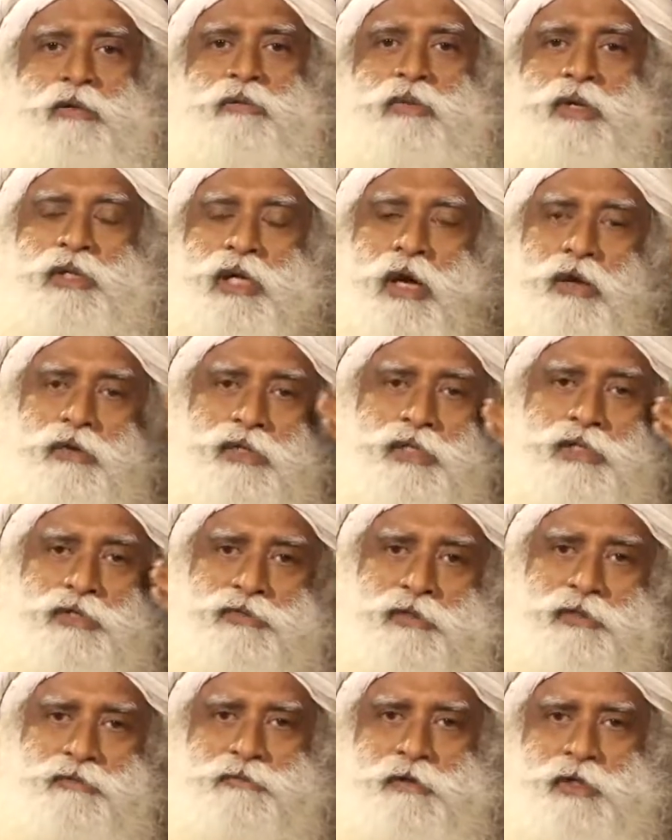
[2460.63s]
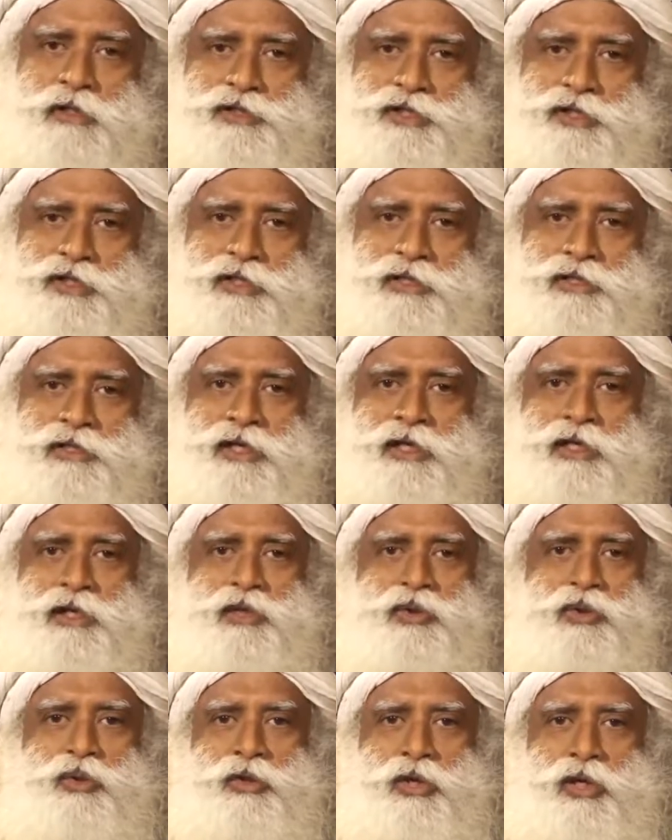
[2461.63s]
Without this one functioning,
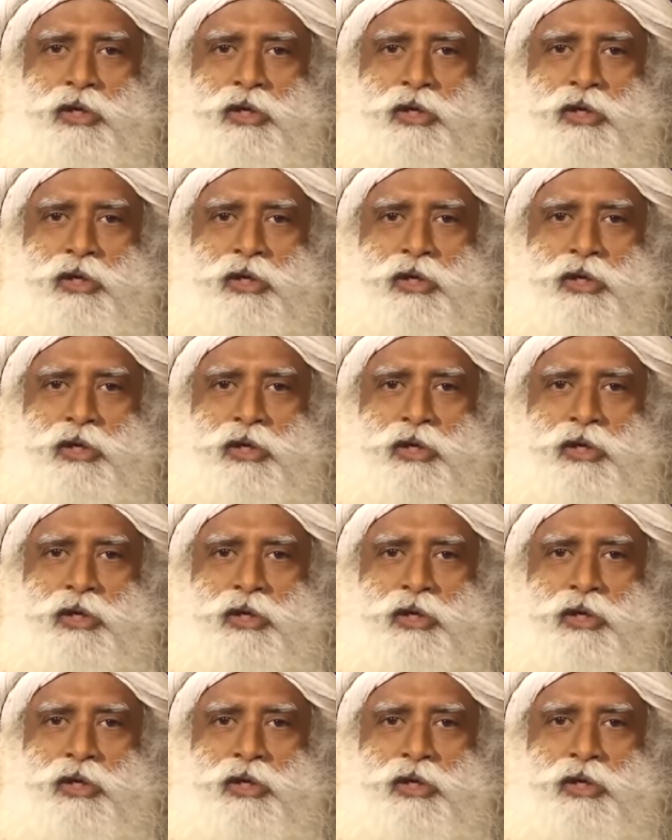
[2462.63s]
you